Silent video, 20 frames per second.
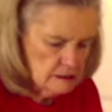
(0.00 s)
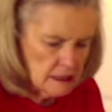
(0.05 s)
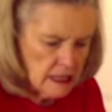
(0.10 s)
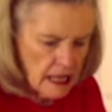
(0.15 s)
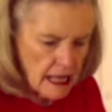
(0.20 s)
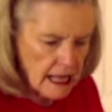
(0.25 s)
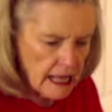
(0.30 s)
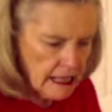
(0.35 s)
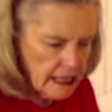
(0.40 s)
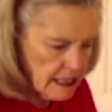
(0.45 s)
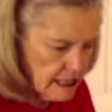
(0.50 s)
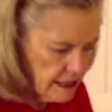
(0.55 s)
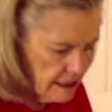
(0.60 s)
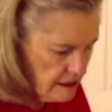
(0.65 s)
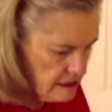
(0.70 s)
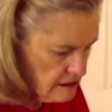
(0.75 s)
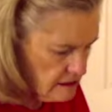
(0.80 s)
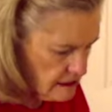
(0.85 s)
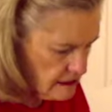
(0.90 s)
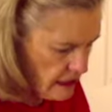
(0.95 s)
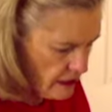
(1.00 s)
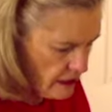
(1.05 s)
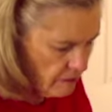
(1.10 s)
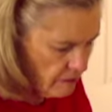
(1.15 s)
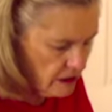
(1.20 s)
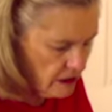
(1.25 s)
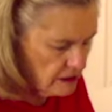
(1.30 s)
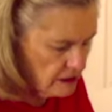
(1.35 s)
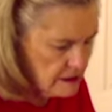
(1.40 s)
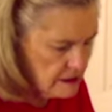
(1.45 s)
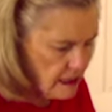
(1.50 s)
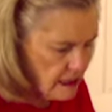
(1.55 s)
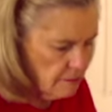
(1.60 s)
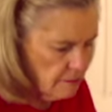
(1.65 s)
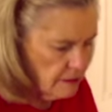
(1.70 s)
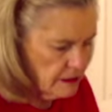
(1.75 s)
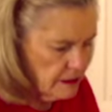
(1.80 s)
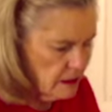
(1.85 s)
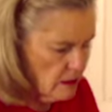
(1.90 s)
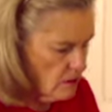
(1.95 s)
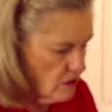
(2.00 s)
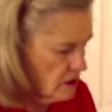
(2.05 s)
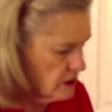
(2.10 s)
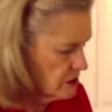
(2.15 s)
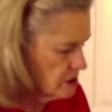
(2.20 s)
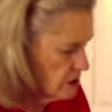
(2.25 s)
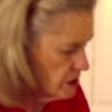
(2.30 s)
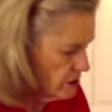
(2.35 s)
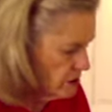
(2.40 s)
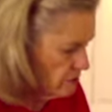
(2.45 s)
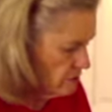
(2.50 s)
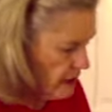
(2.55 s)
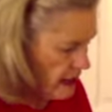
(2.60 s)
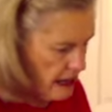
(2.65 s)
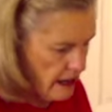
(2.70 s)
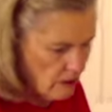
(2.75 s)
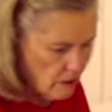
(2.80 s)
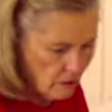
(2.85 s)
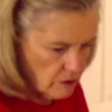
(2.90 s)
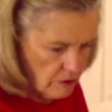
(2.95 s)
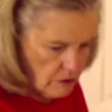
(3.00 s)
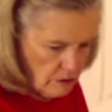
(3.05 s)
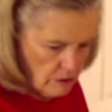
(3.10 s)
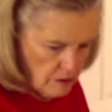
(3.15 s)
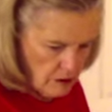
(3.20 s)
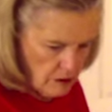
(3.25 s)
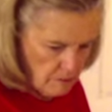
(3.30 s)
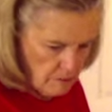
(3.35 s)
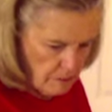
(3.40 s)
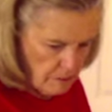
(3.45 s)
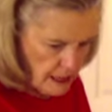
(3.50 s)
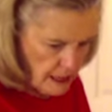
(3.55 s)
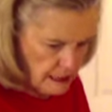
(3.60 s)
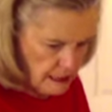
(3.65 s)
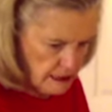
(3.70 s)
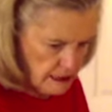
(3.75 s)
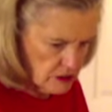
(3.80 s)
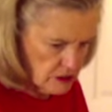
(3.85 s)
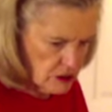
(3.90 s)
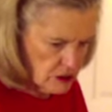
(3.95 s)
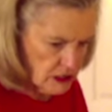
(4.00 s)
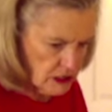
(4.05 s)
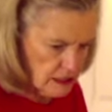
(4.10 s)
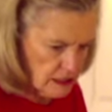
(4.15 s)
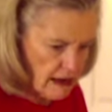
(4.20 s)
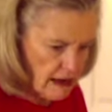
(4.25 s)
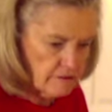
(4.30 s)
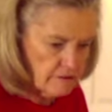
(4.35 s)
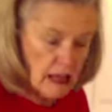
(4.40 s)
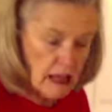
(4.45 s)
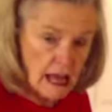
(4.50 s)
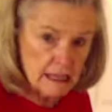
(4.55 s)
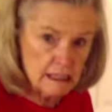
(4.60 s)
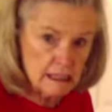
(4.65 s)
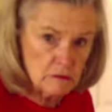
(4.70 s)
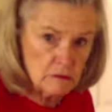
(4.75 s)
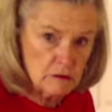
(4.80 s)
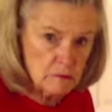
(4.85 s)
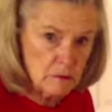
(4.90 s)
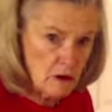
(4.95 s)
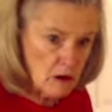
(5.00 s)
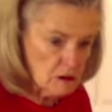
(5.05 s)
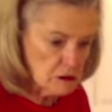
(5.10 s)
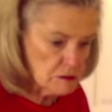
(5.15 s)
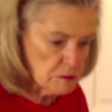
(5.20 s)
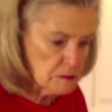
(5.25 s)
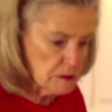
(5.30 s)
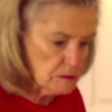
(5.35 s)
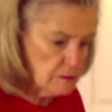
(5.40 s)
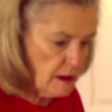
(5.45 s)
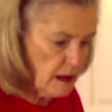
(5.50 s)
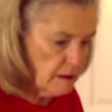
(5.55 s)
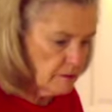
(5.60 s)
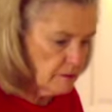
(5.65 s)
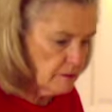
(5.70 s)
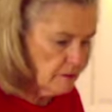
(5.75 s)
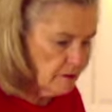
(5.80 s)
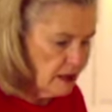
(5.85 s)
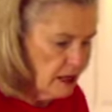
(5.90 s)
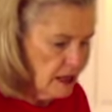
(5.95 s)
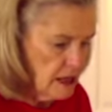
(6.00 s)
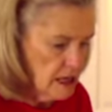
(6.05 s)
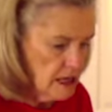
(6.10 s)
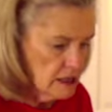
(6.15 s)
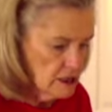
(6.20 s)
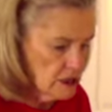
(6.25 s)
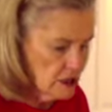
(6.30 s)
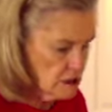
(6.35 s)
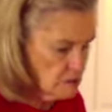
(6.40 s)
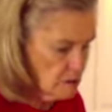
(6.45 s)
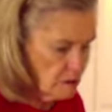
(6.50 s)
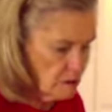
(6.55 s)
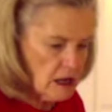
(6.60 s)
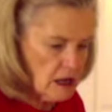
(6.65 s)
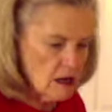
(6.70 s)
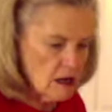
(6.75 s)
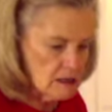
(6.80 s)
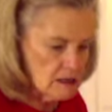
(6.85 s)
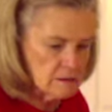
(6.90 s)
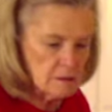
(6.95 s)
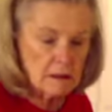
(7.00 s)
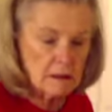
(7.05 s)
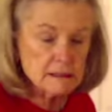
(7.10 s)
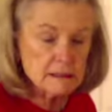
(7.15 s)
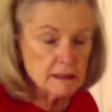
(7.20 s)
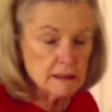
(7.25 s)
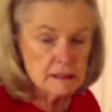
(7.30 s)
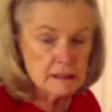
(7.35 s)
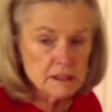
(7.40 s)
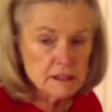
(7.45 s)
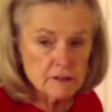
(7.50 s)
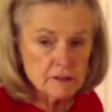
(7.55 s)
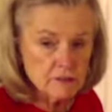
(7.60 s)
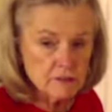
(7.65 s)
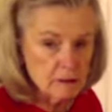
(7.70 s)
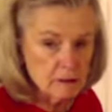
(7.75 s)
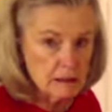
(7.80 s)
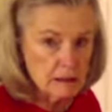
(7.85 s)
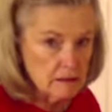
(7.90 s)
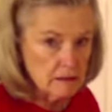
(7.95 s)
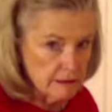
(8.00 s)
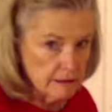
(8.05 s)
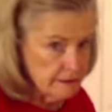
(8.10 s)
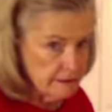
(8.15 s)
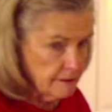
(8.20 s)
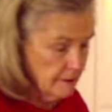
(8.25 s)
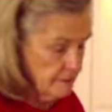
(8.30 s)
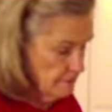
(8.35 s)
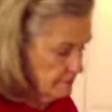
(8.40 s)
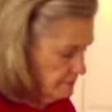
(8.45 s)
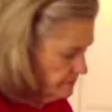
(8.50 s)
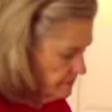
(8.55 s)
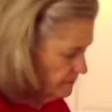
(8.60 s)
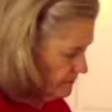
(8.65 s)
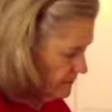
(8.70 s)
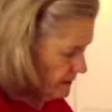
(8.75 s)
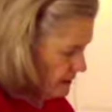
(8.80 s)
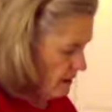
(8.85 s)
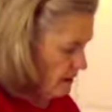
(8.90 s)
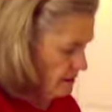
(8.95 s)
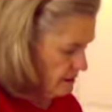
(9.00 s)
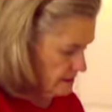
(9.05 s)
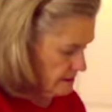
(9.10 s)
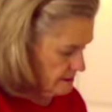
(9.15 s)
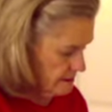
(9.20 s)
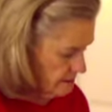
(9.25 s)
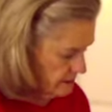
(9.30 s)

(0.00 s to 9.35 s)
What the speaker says: And now we're going to dump it onto our baking sheet. I've lined it with parchment paper just because it makes it easier for me to clean up, honestly.